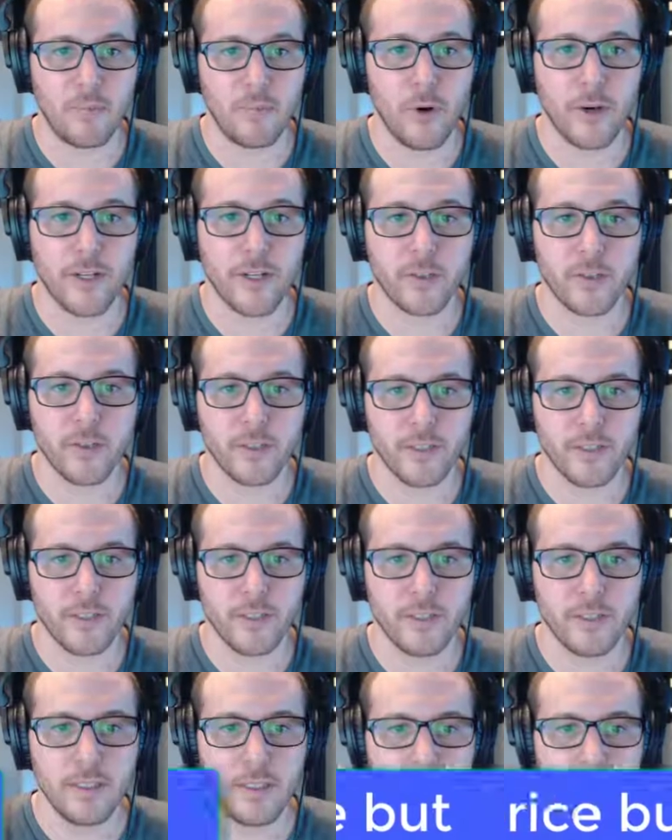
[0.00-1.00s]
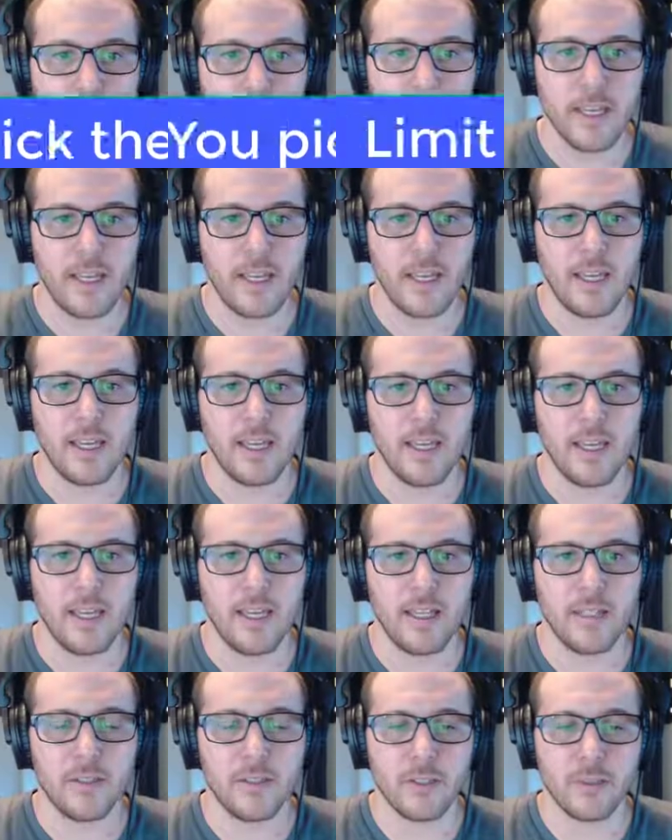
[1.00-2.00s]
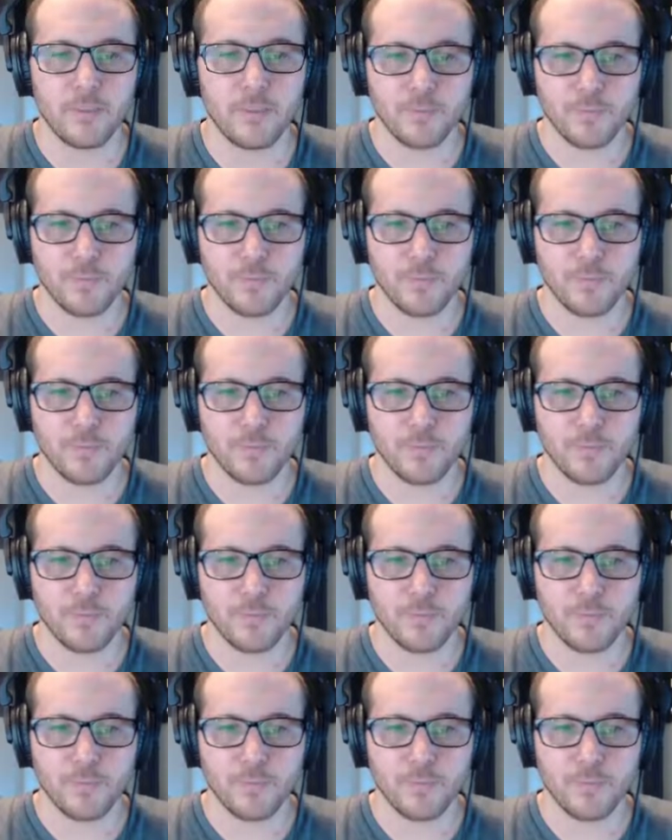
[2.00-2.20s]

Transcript: market order, and